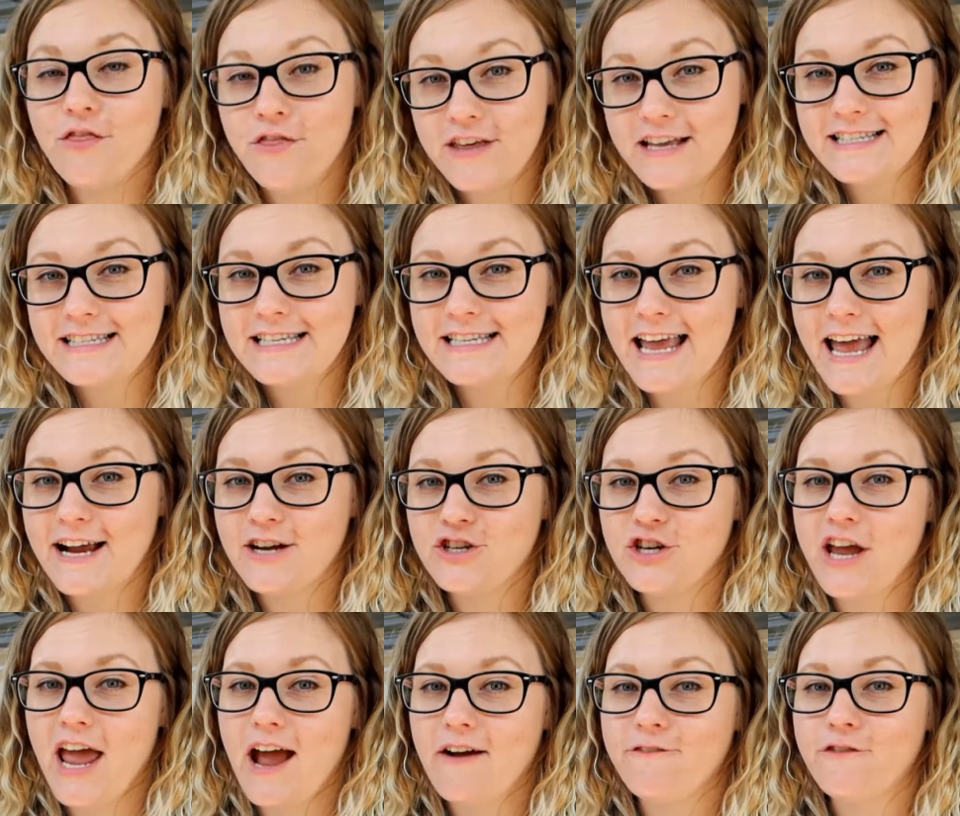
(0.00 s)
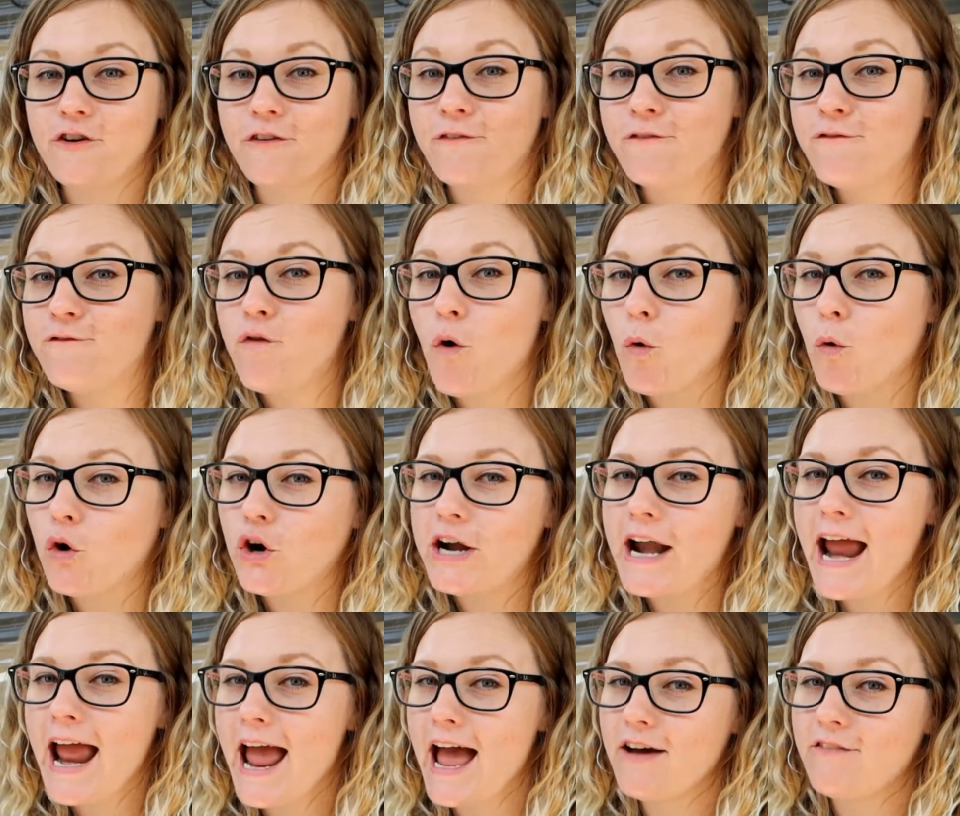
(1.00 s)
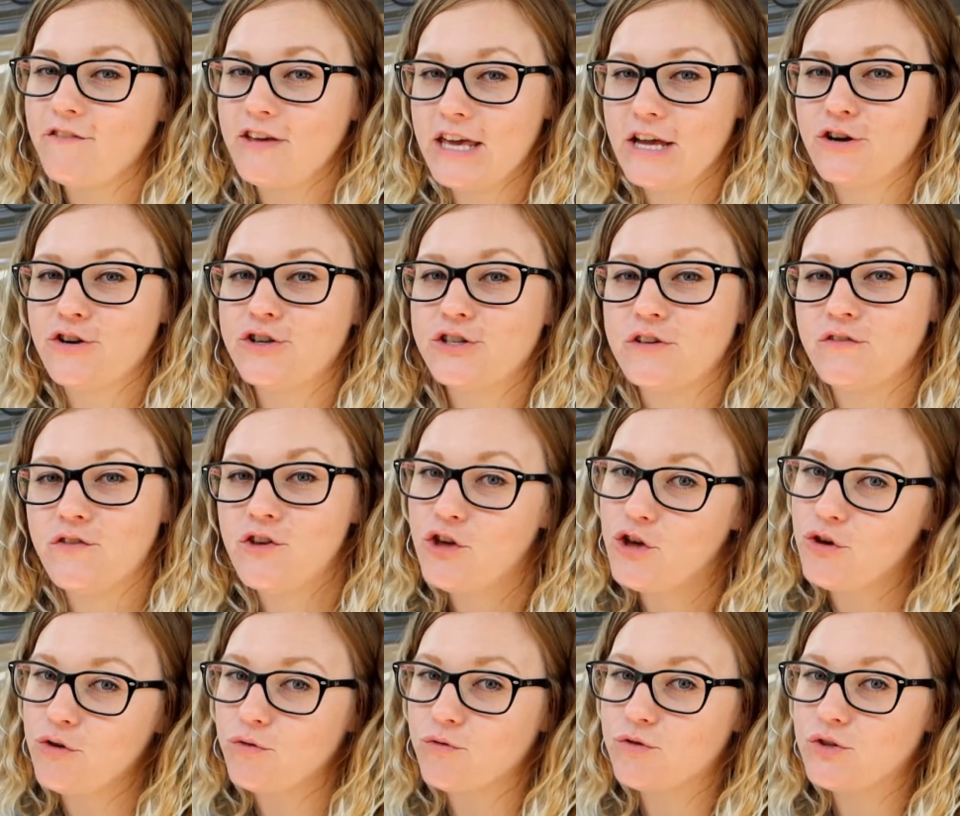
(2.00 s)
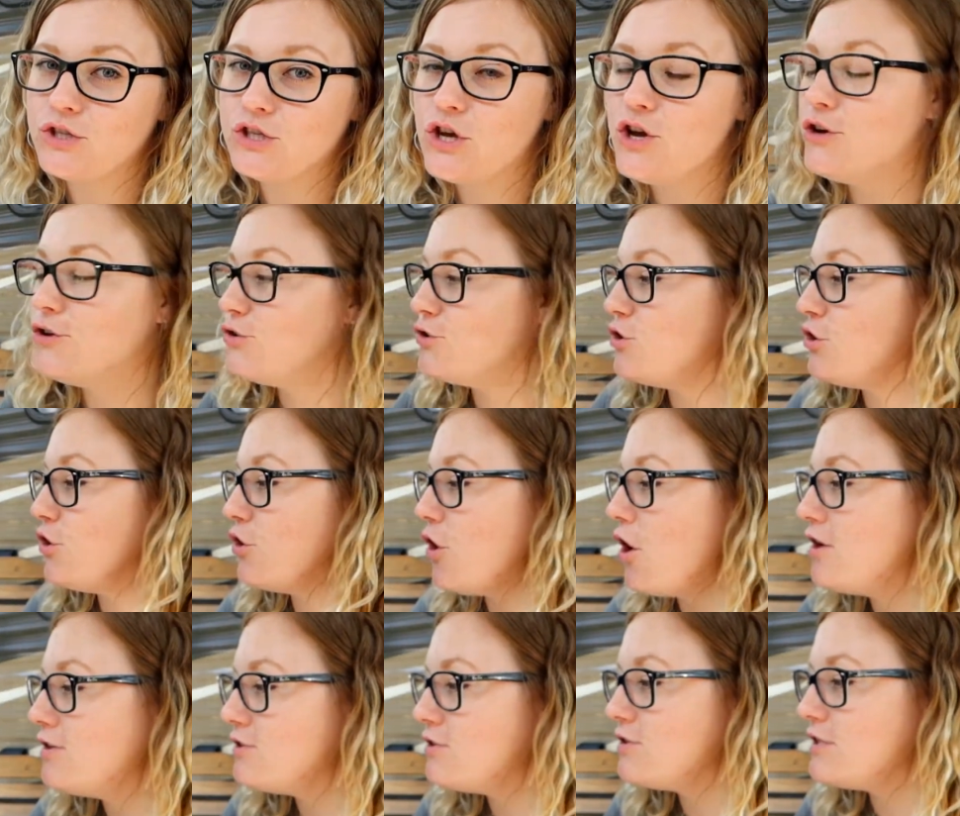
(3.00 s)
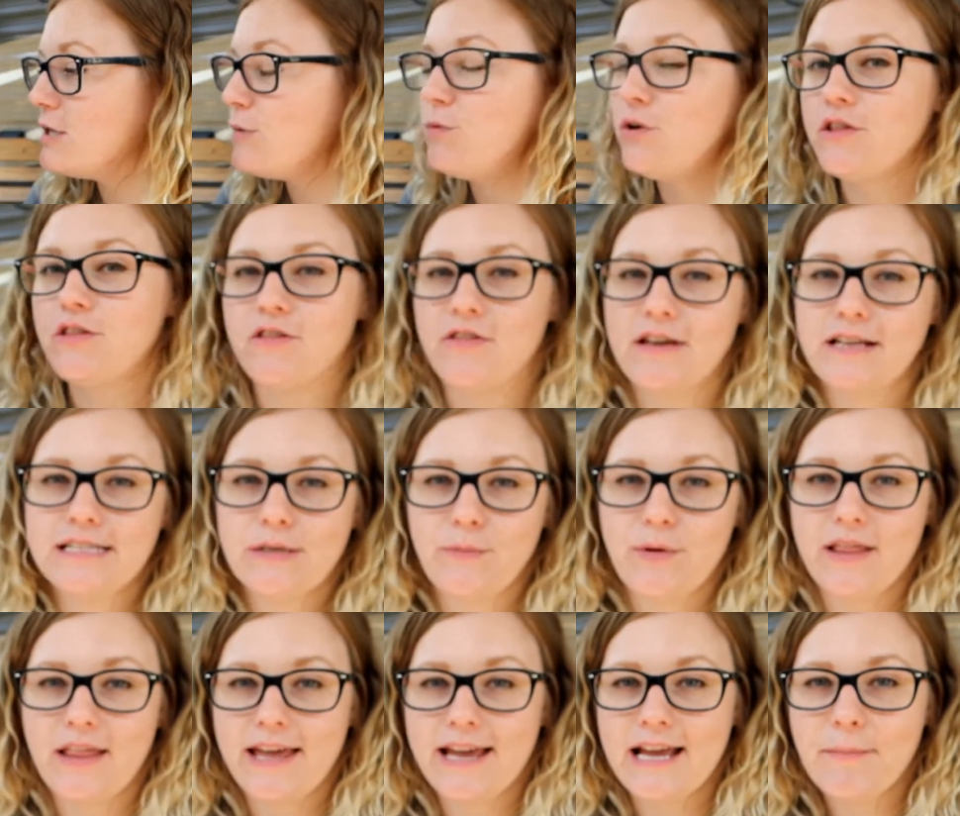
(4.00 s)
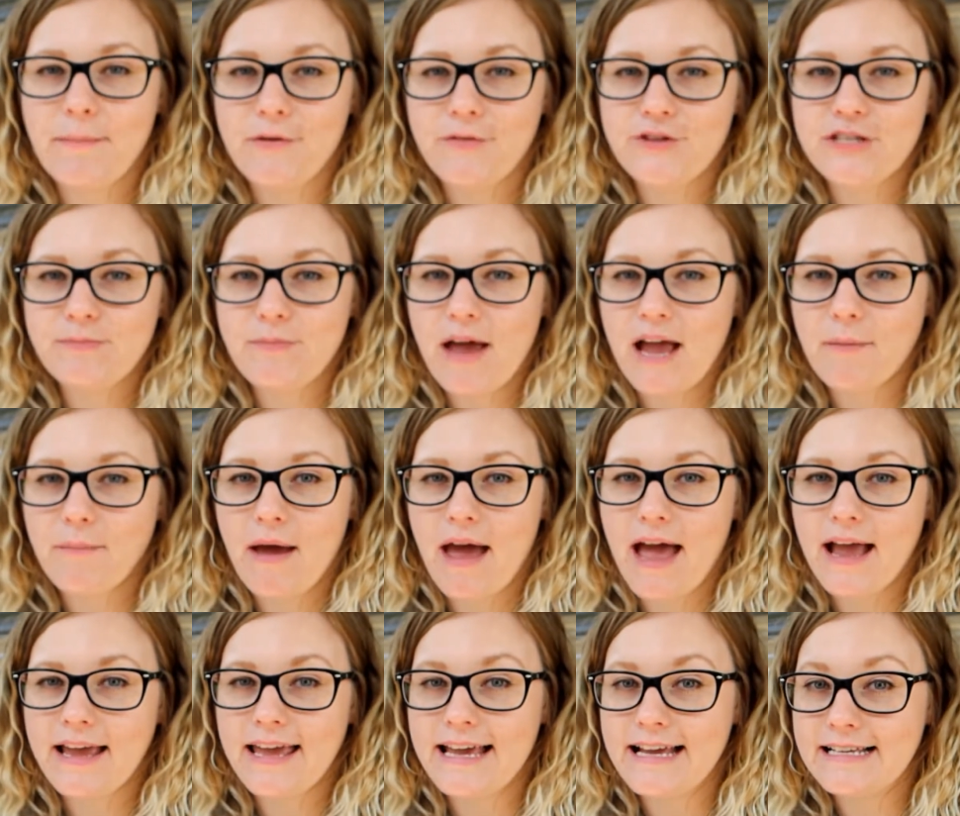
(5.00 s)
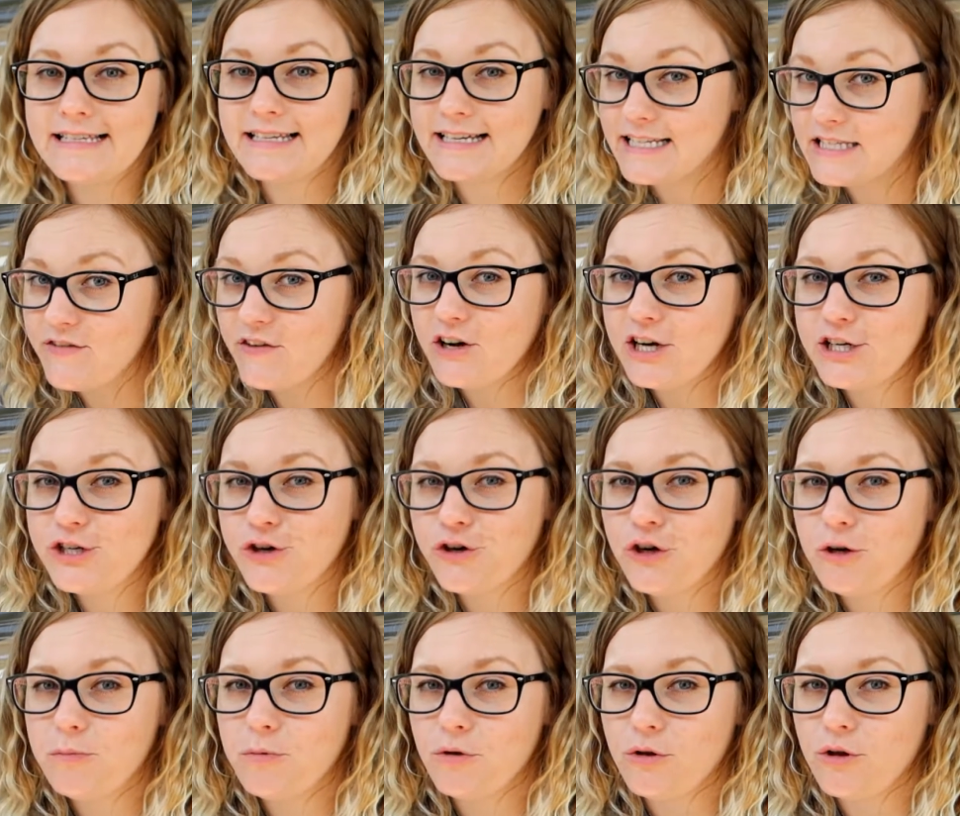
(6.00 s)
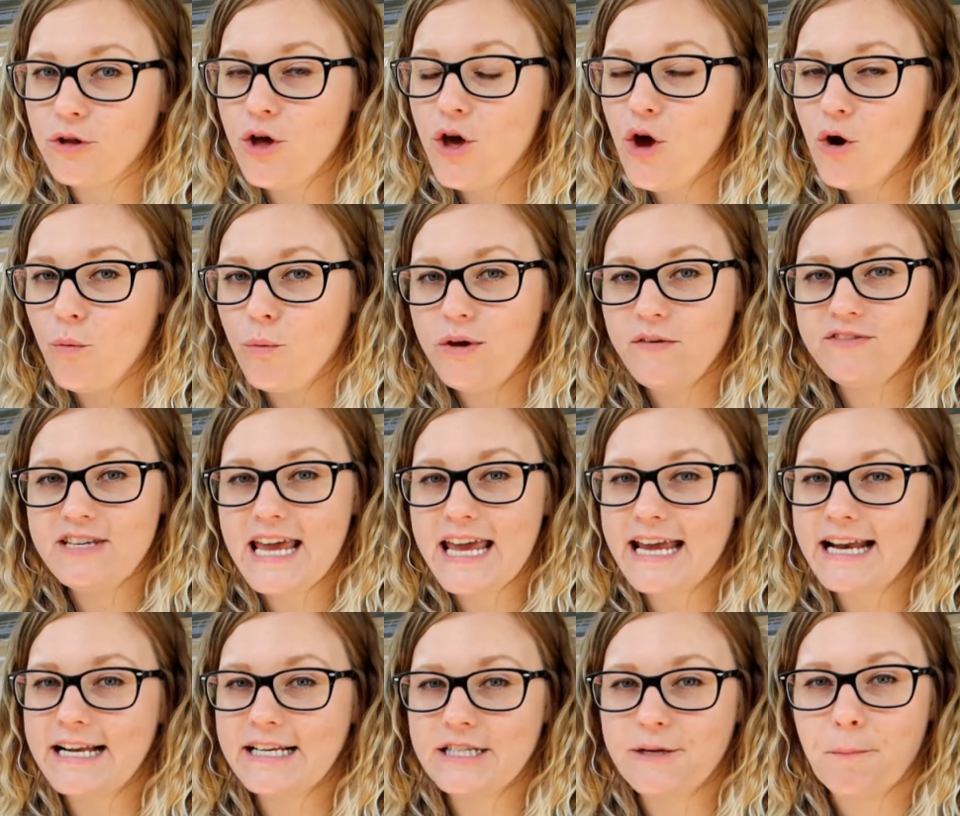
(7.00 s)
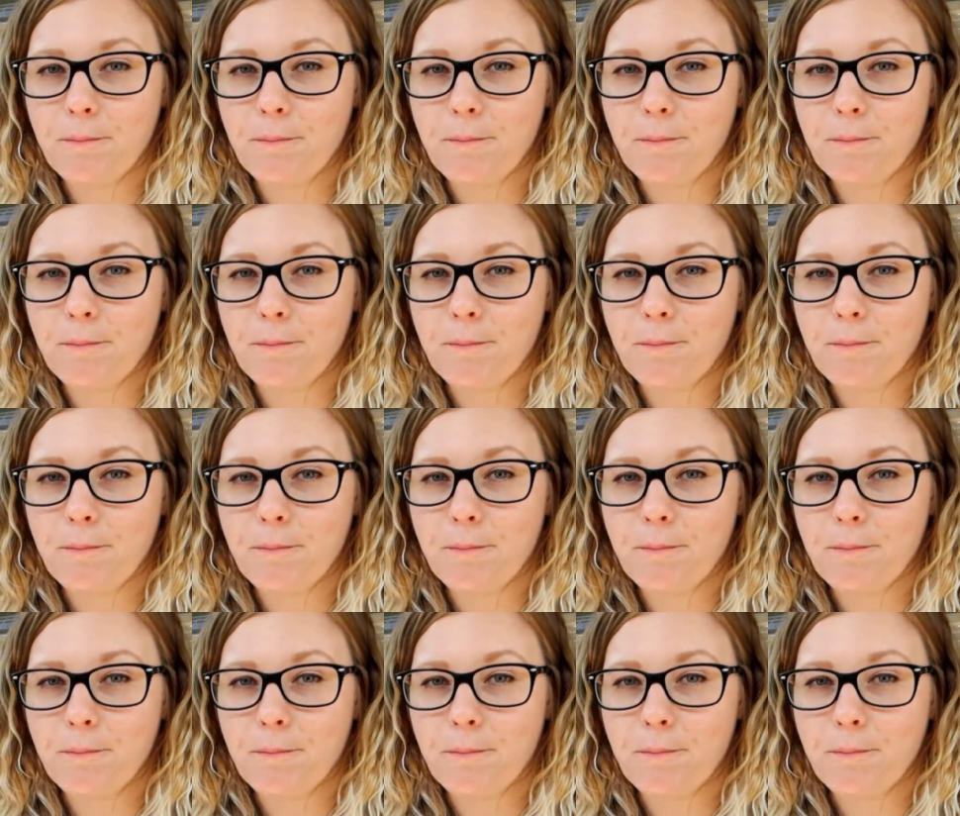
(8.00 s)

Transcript: This is actually after 4.5 years of use. So you can also see one of the things that we like about this backpack is it's very durable. We've taken it to